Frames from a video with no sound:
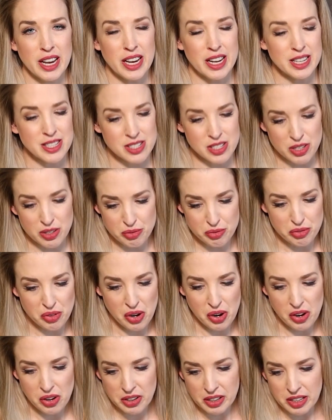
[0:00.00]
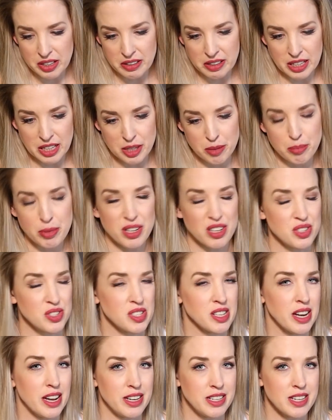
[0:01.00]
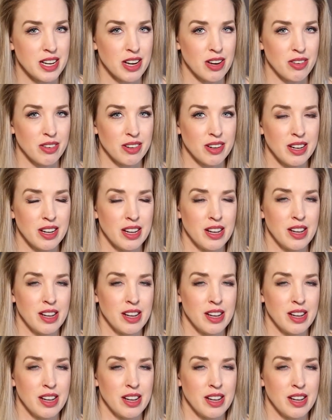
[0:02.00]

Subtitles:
and it's going to fall and land butter side down.